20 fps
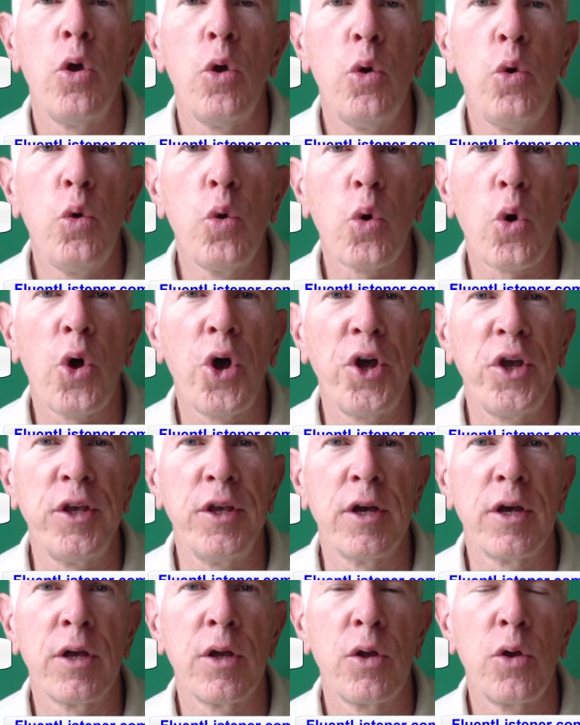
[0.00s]

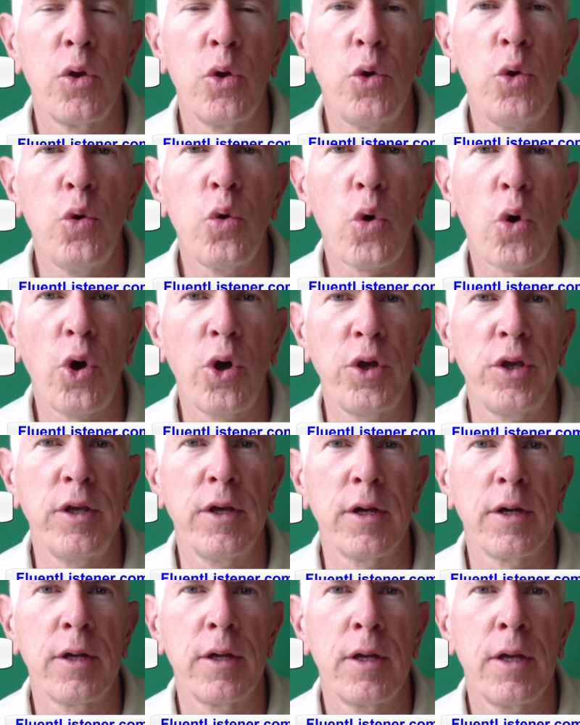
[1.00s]
Écureuil,
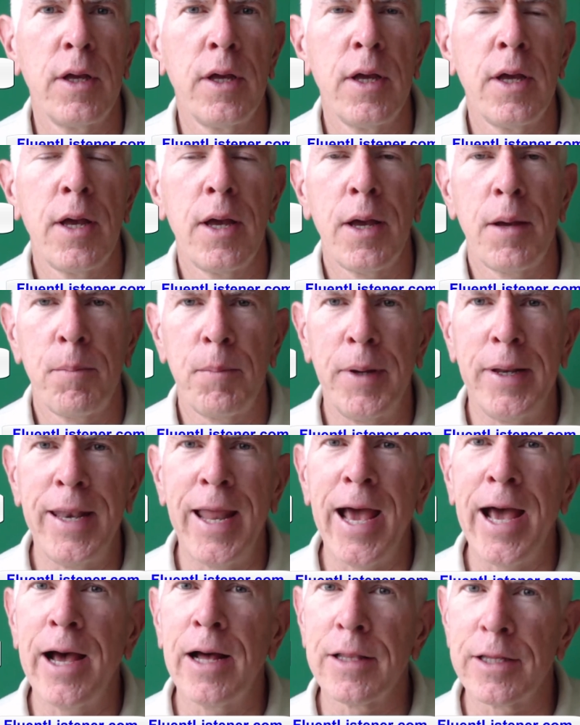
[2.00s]
écureuil. But
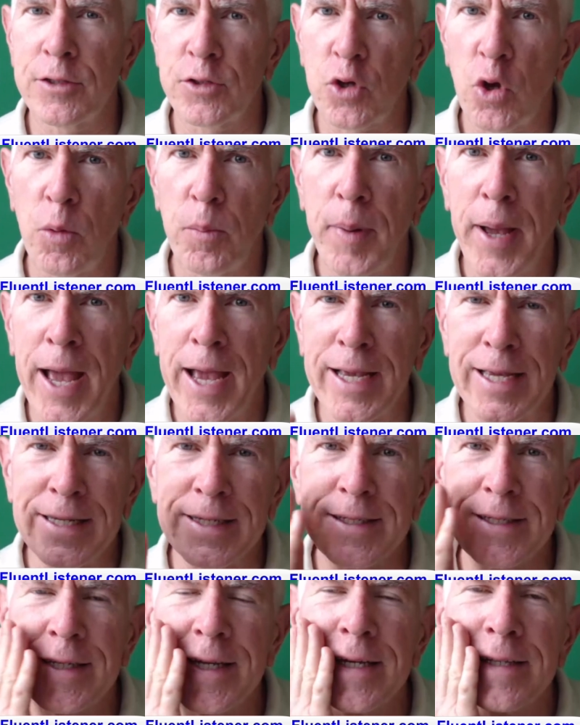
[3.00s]
now let's go back
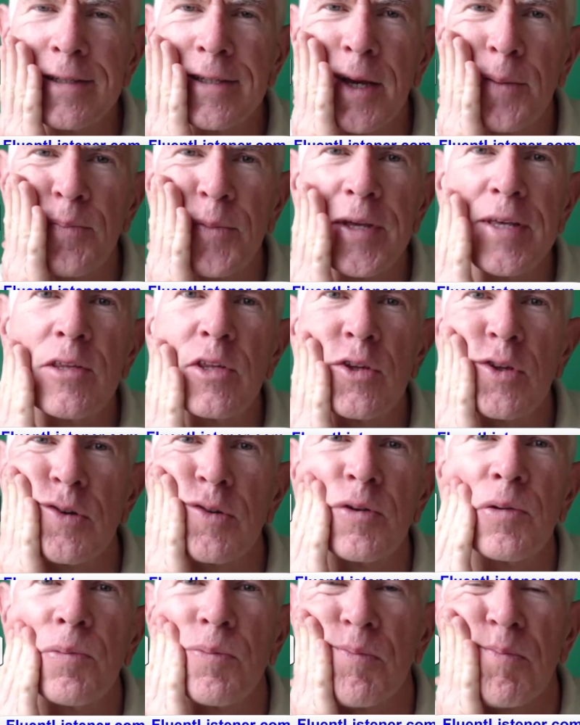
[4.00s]
and tense up these
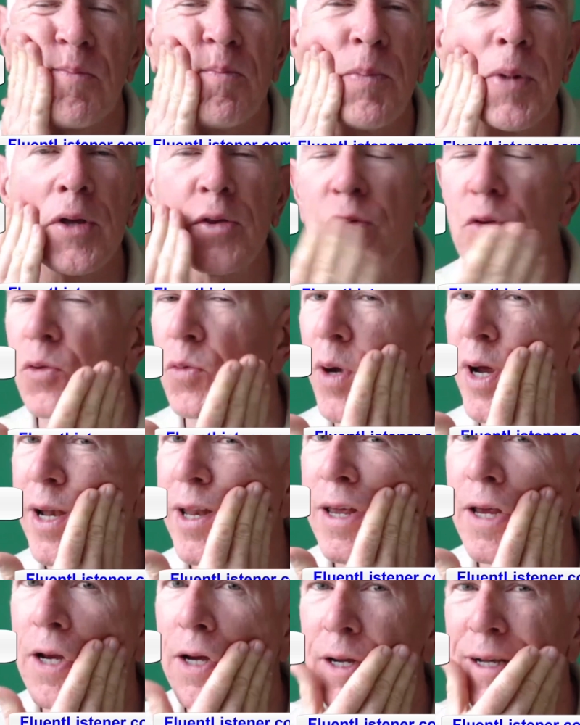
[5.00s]
muscles right
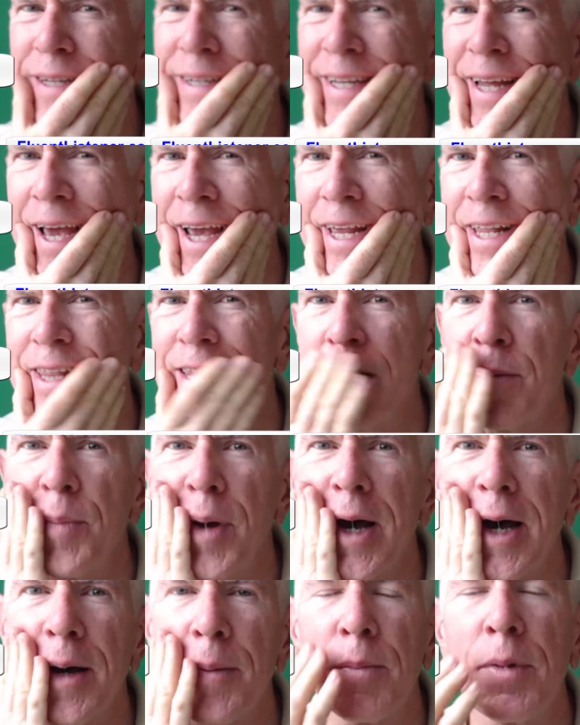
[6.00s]
here. Tighten them
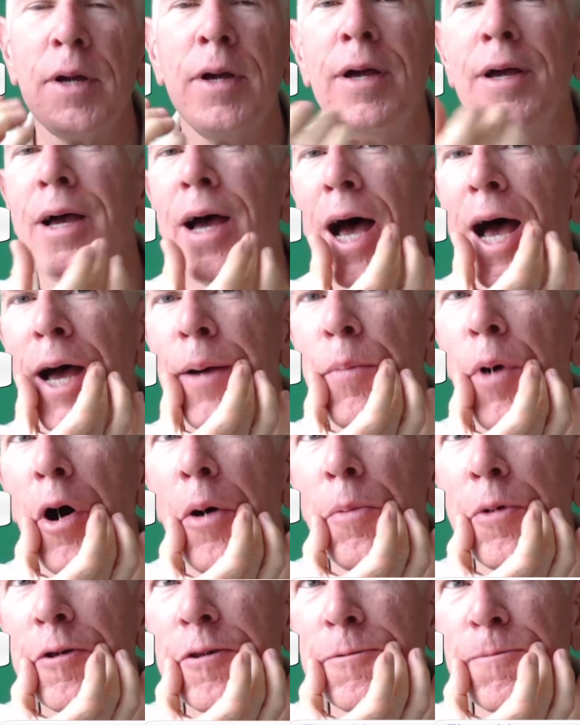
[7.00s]
up. I'm
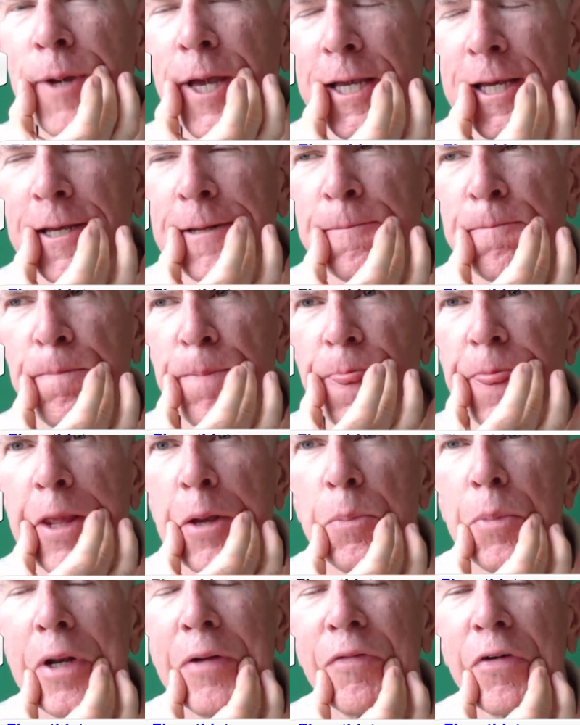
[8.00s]
almost making
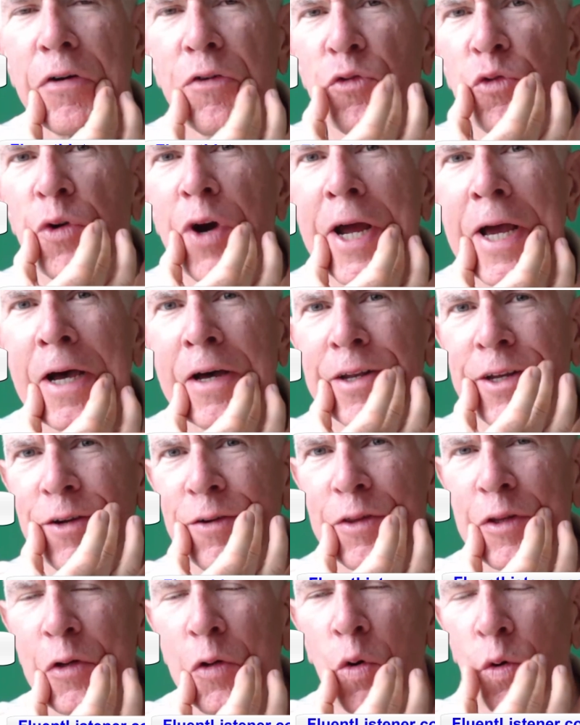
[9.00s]
a bit of a frown here
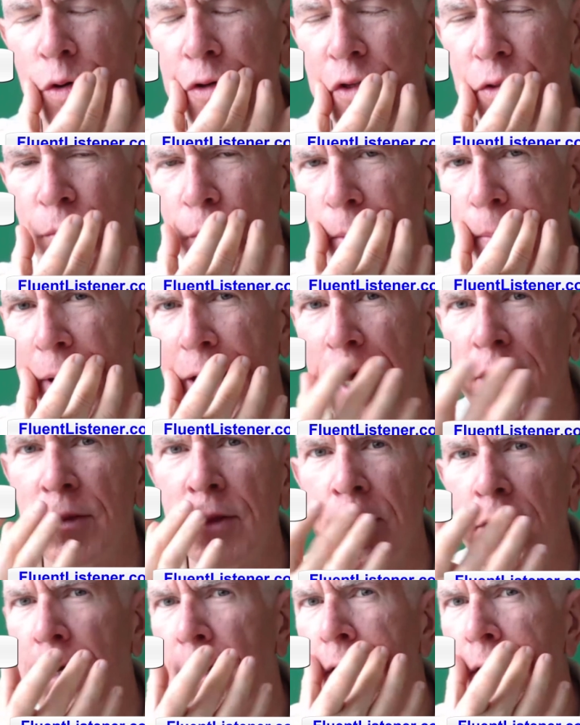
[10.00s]
at the corners of my mouth.